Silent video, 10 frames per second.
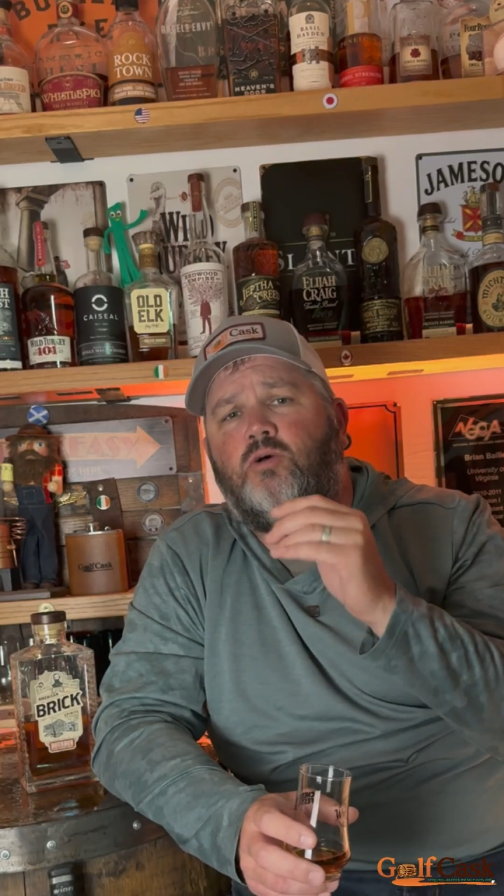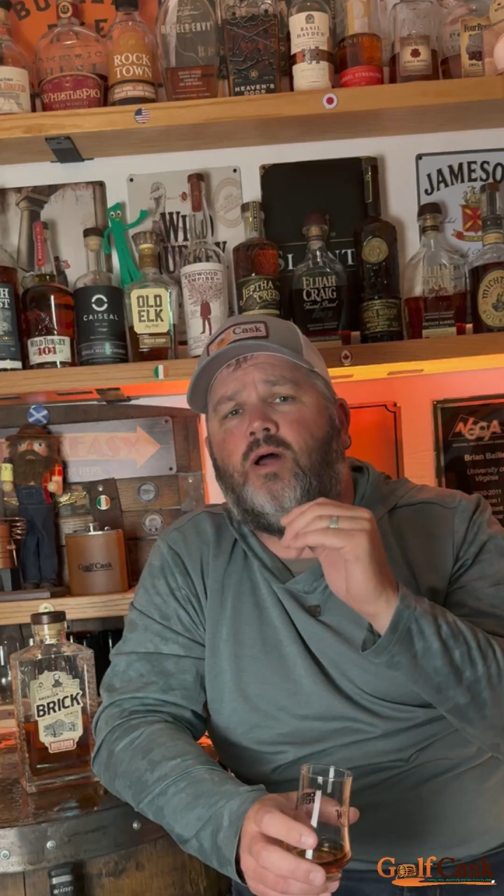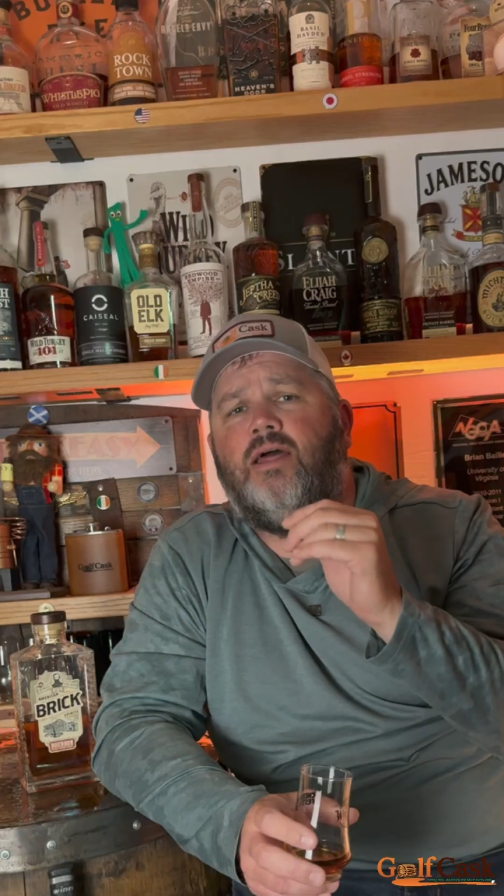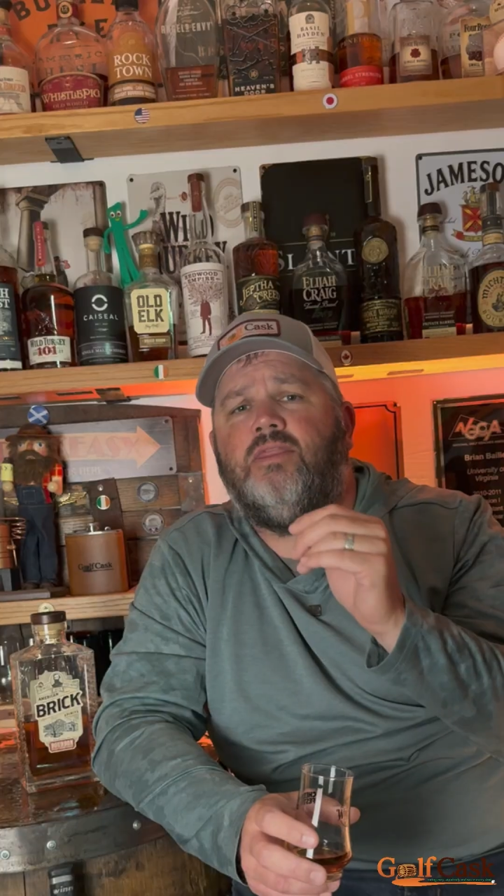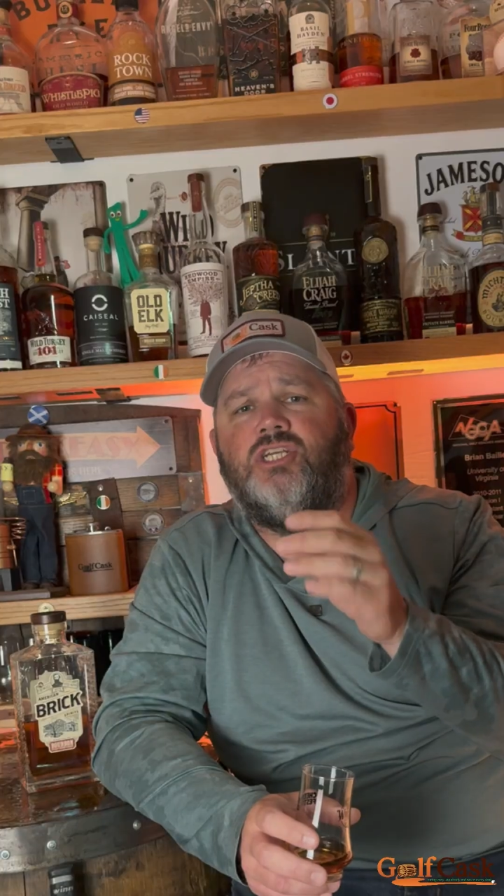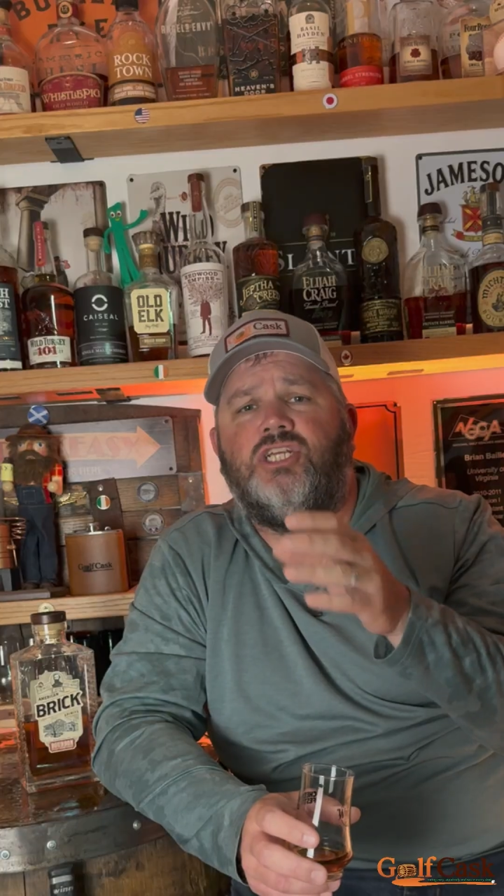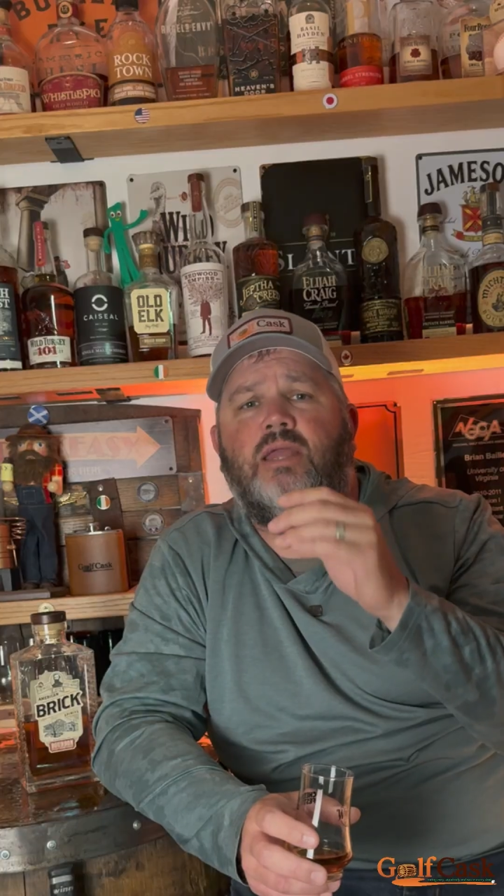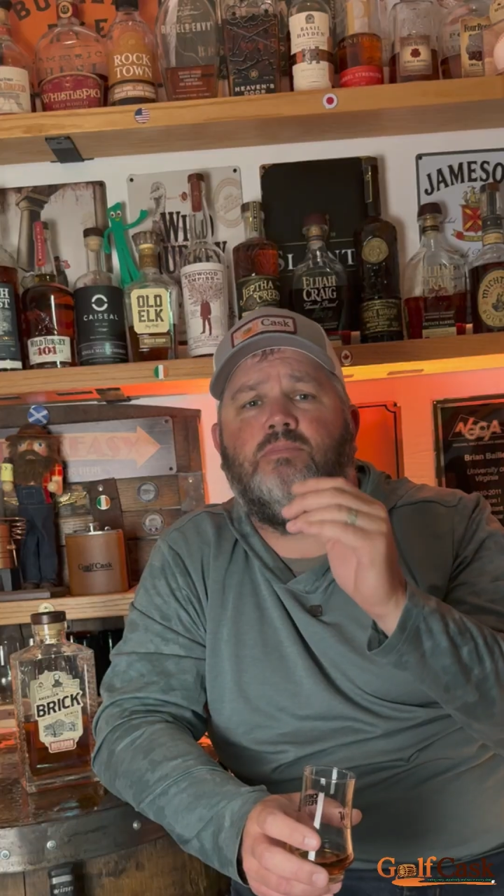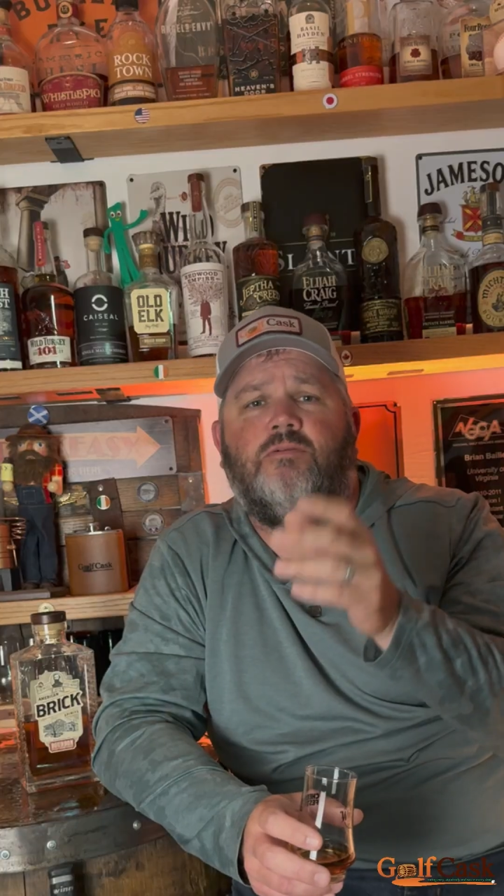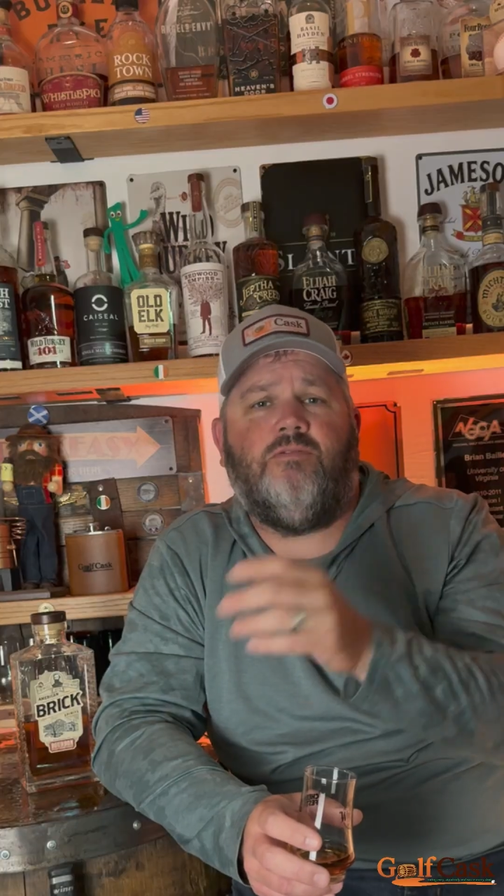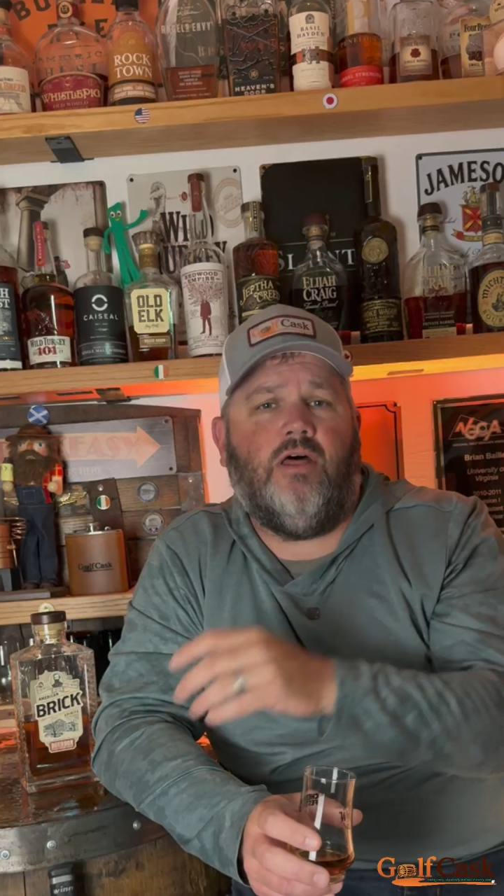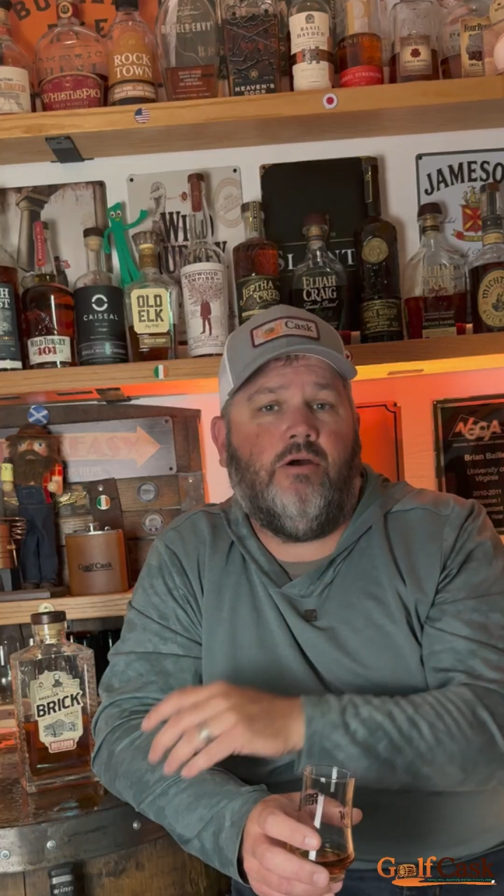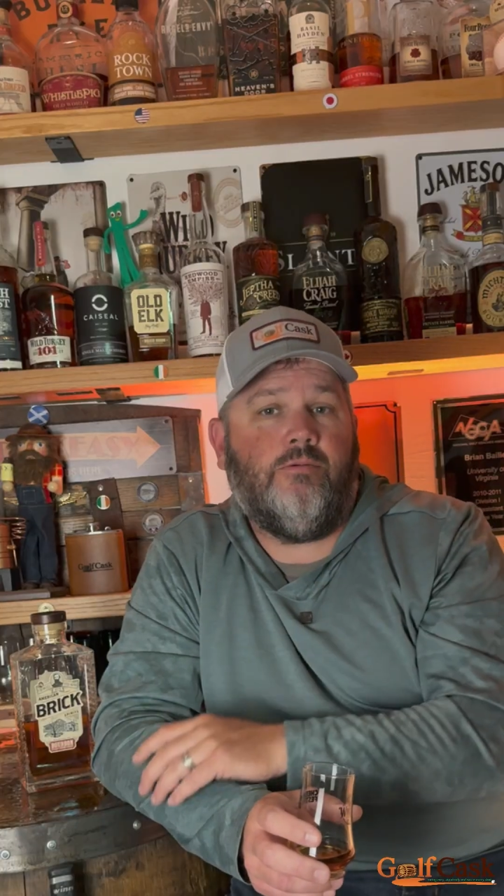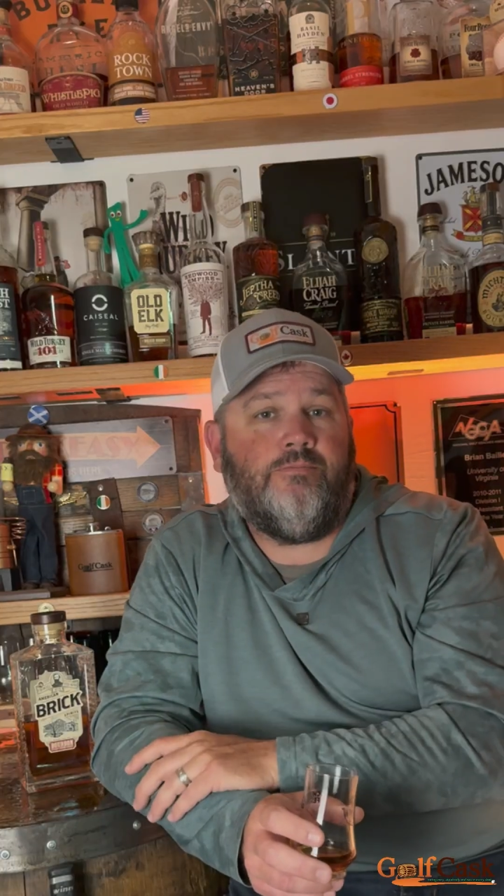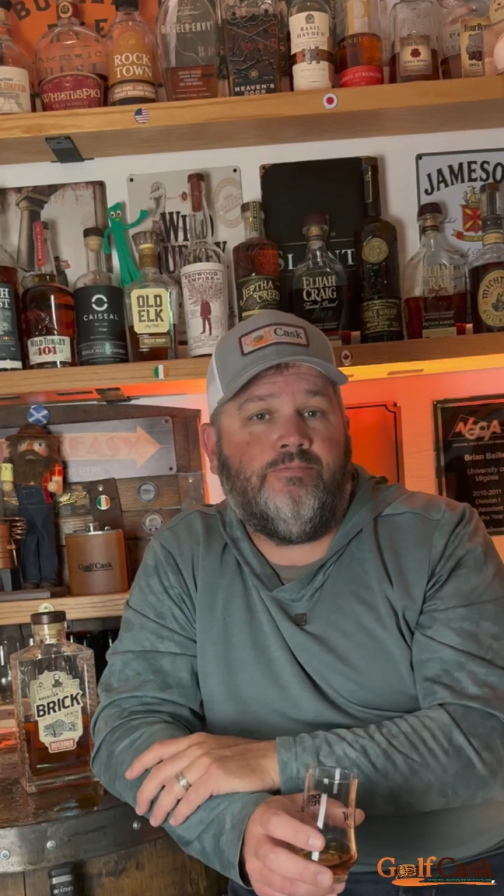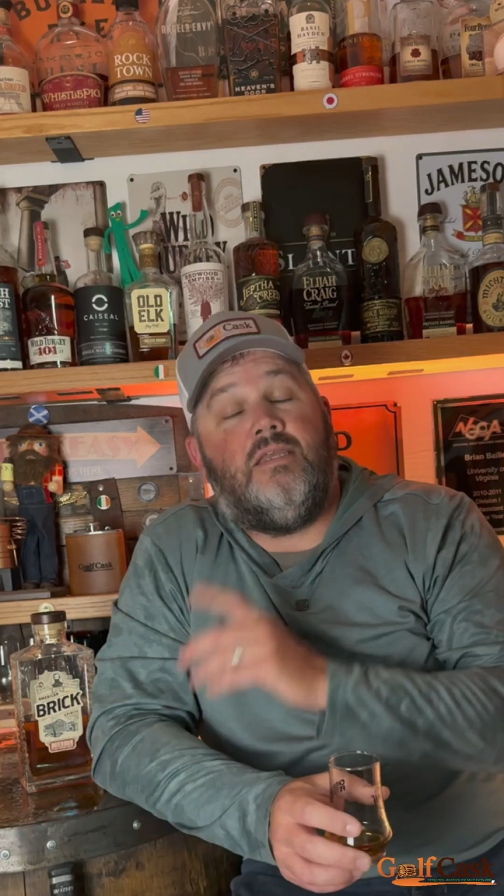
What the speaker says: Do I like the shape, the flow?